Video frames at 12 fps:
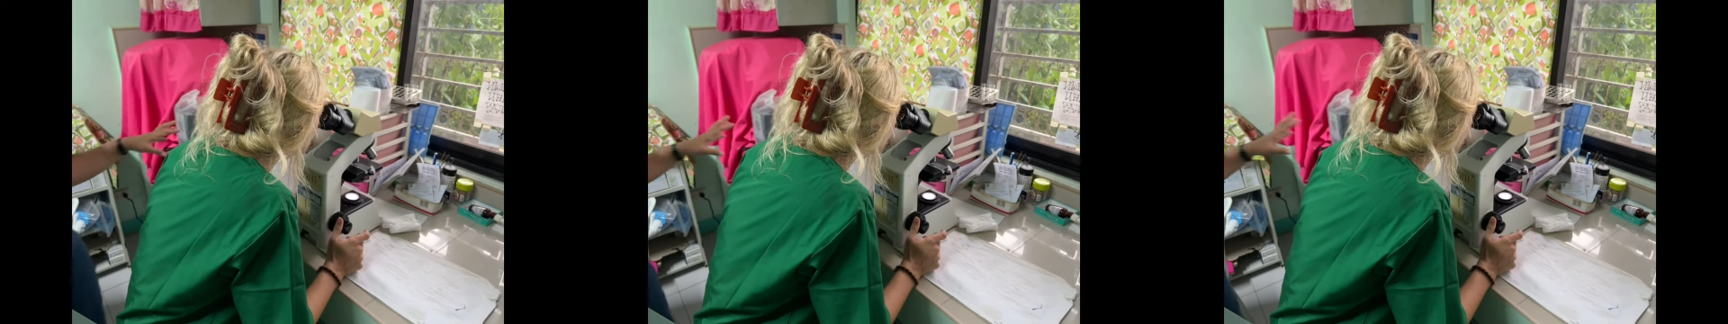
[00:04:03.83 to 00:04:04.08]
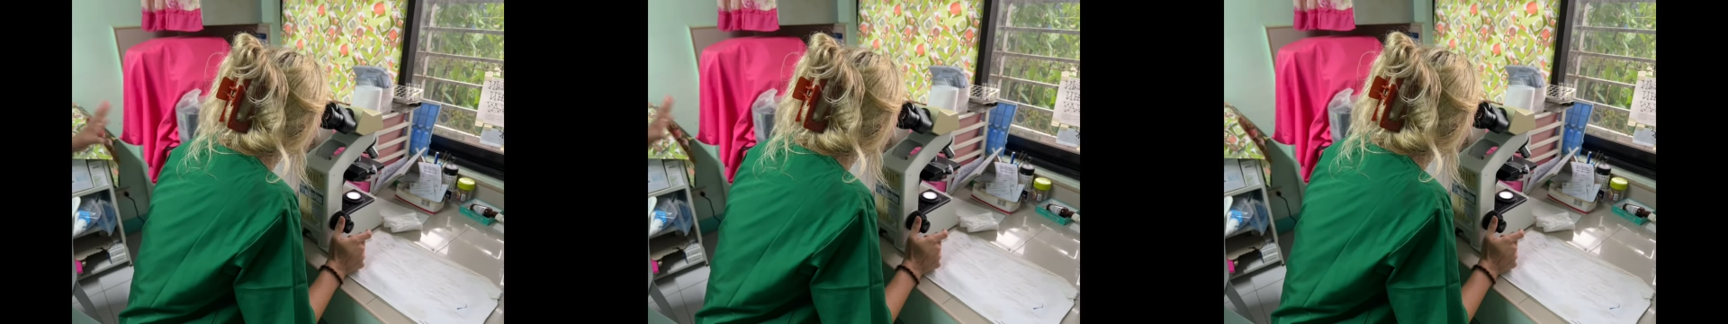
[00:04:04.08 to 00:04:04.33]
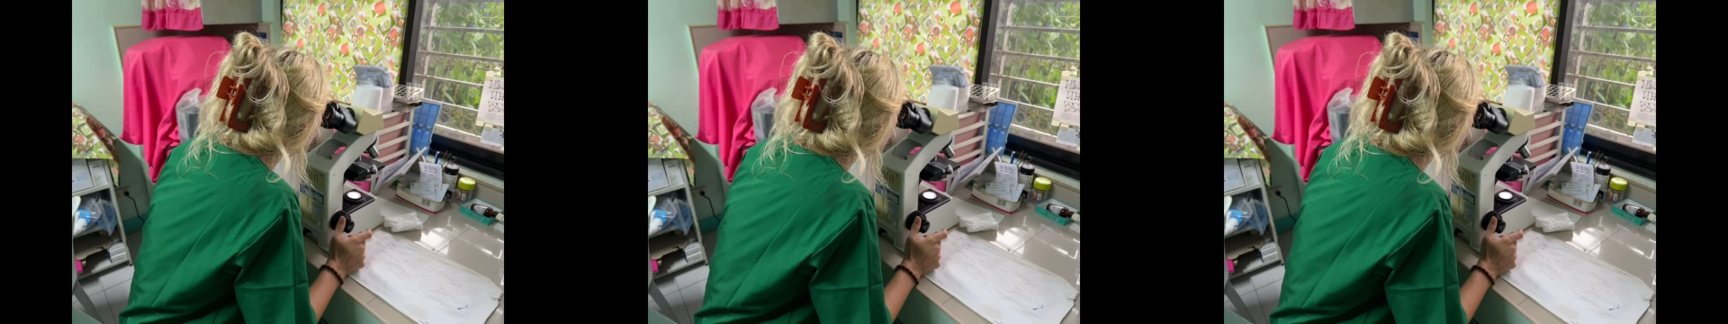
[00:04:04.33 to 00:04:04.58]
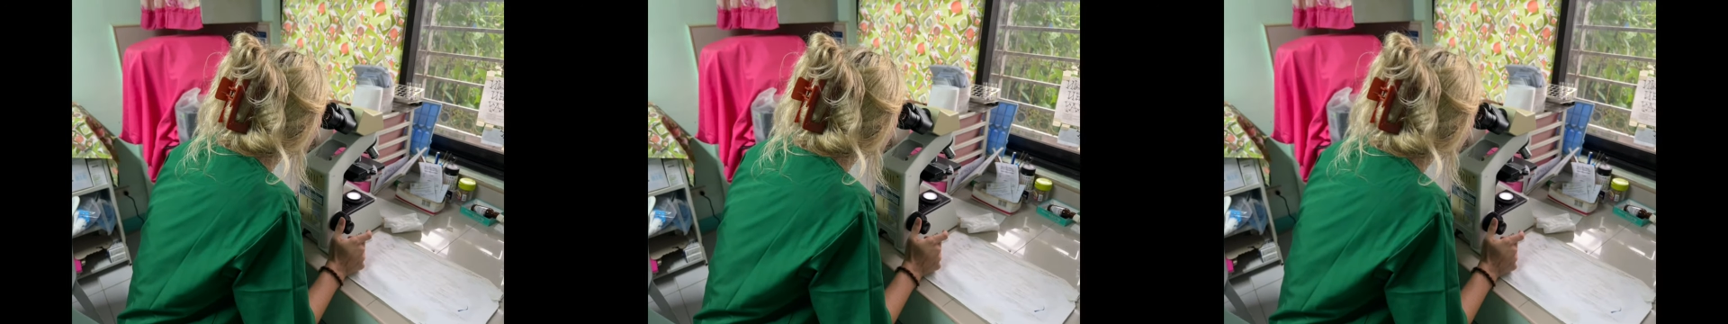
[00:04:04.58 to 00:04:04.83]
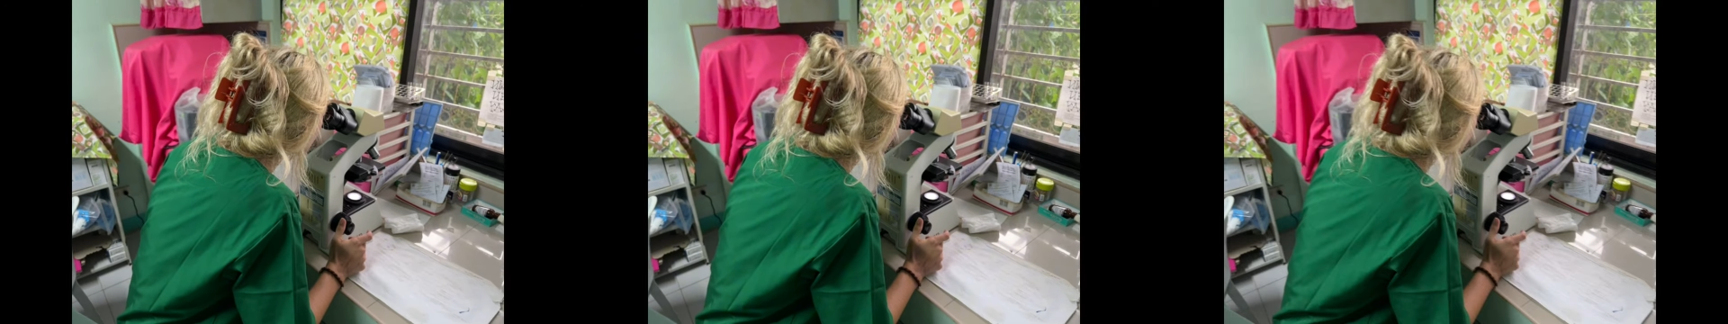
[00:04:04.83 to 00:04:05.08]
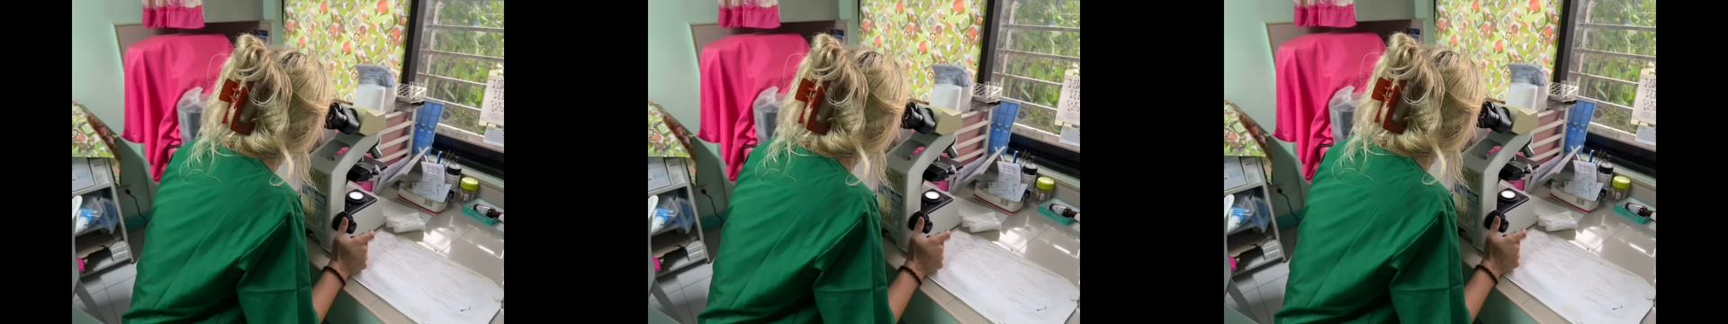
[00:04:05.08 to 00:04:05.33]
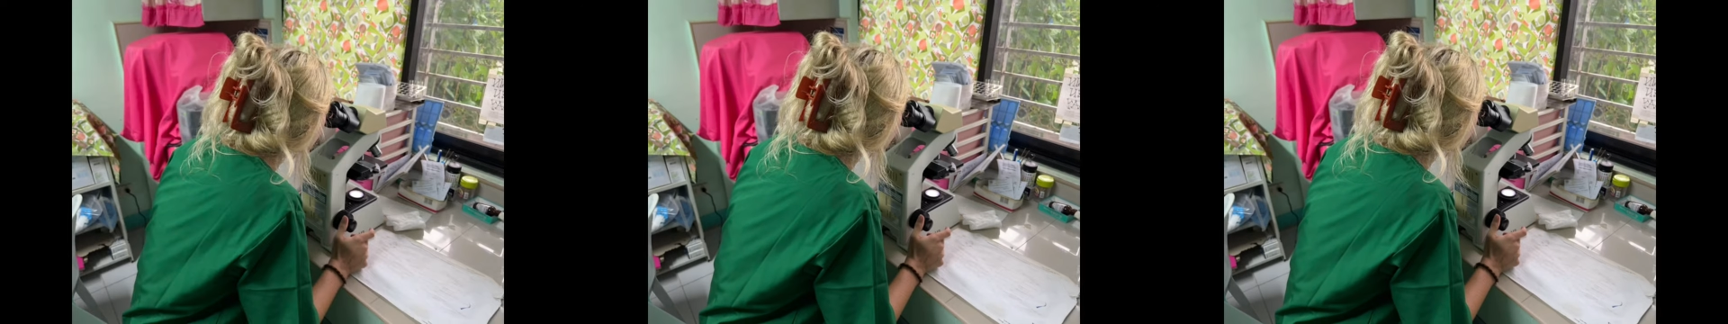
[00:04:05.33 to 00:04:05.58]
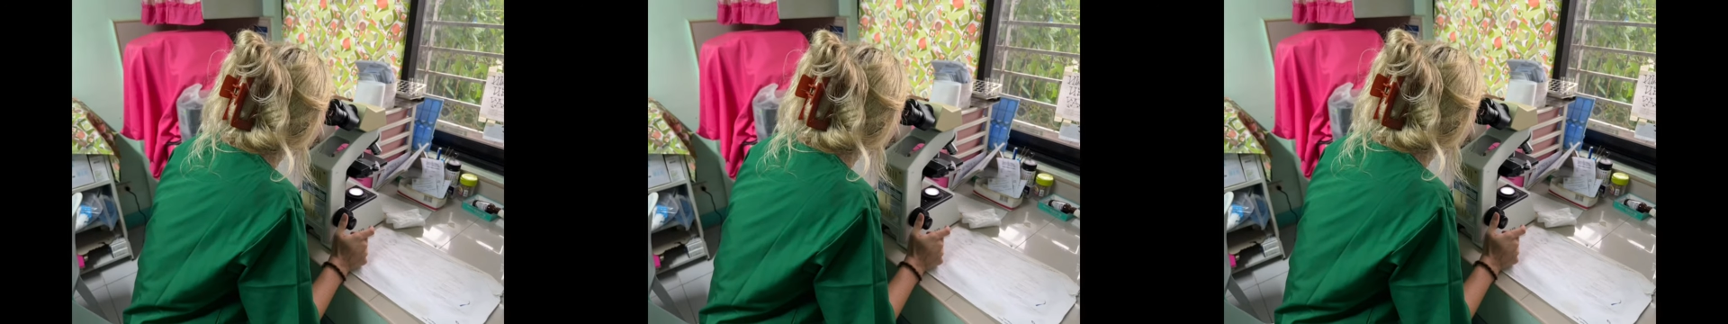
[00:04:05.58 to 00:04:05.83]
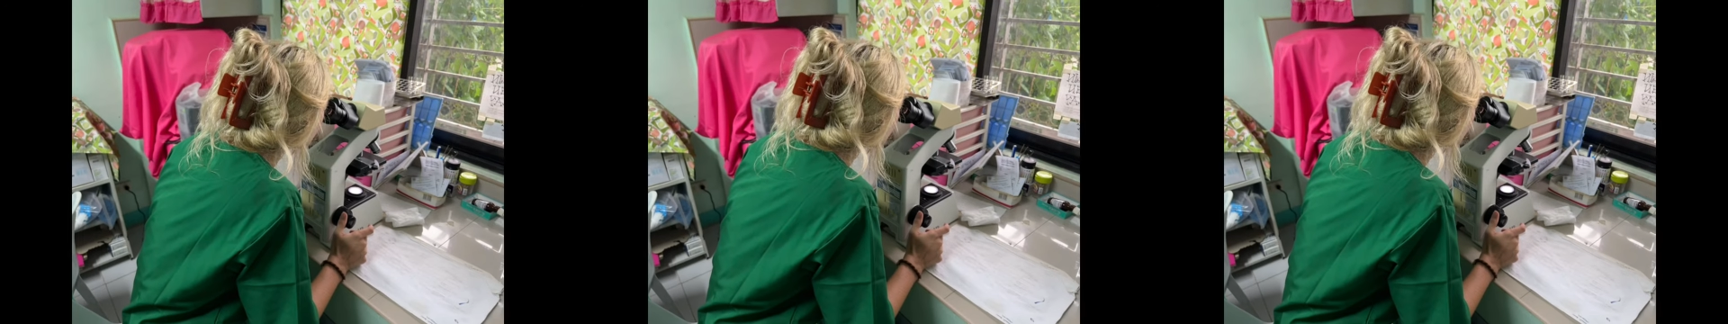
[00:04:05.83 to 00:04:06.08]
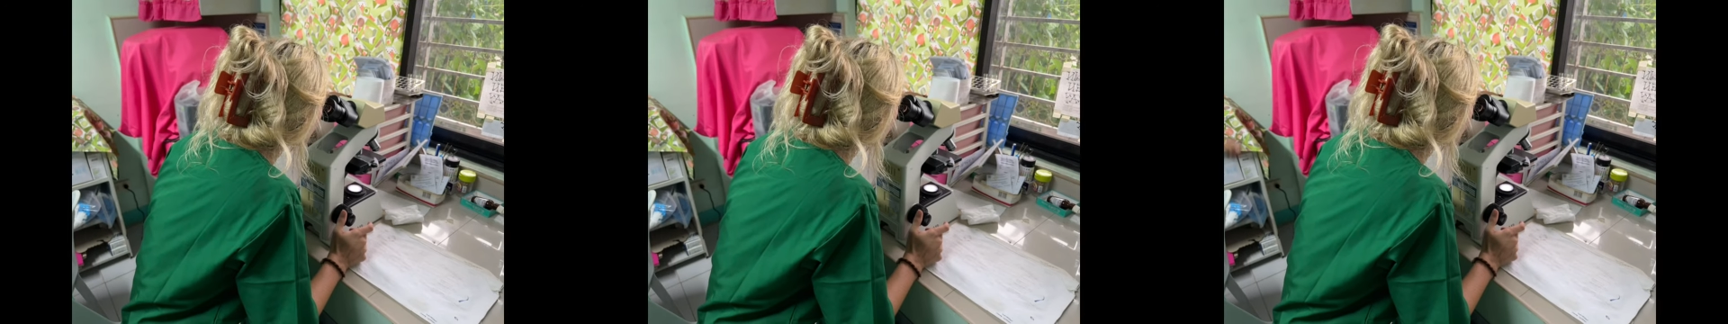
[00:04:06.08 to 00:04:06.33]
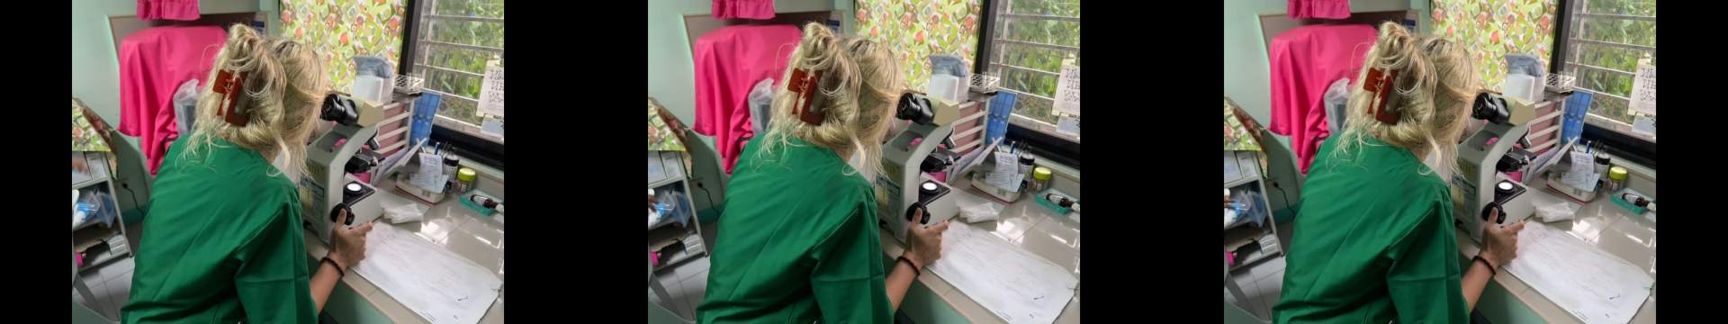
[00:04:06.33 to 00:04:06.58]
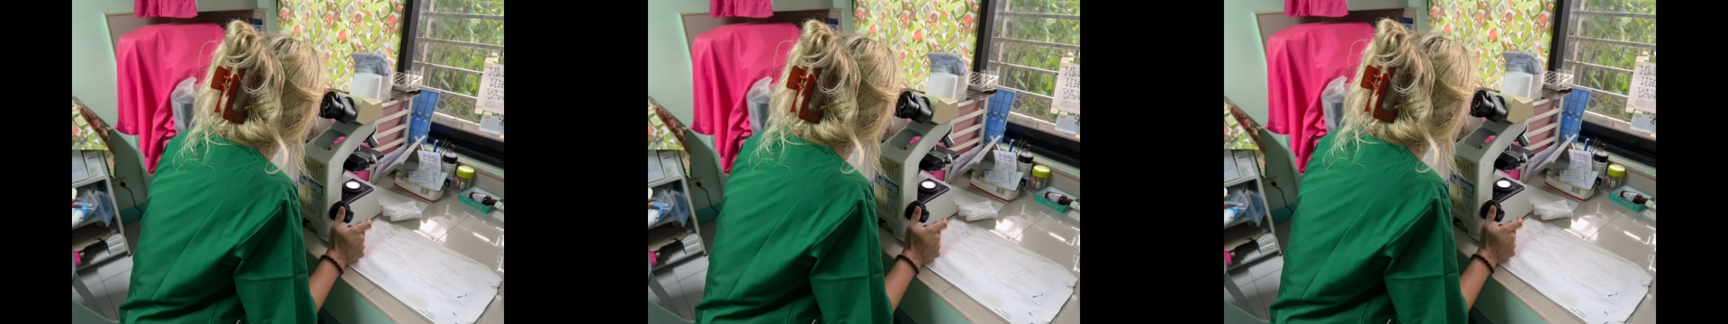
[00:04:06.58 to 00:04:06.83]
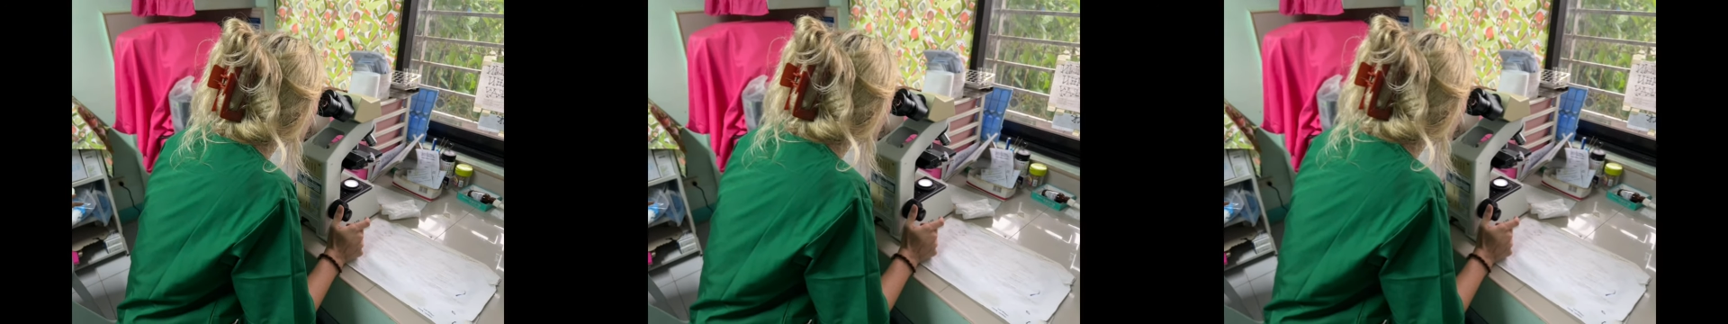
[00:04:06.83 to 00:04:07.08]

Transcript: Nobody's mouth can be seen.